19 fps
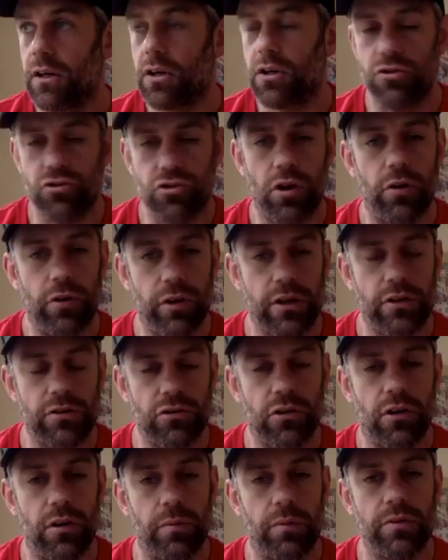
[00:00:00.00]
Control the
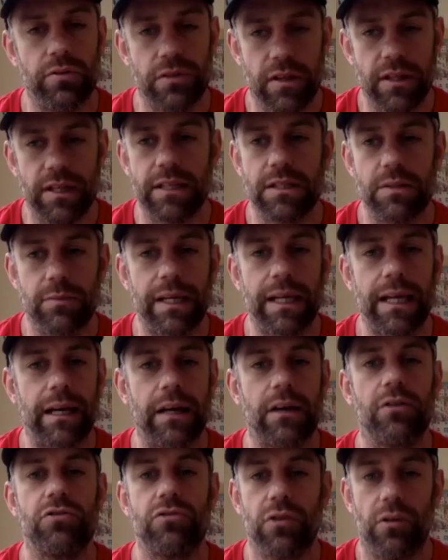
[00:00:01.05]
controllables. The things that we
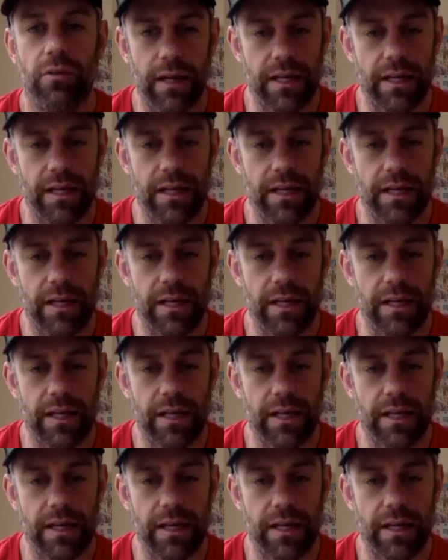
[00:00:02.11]
can control.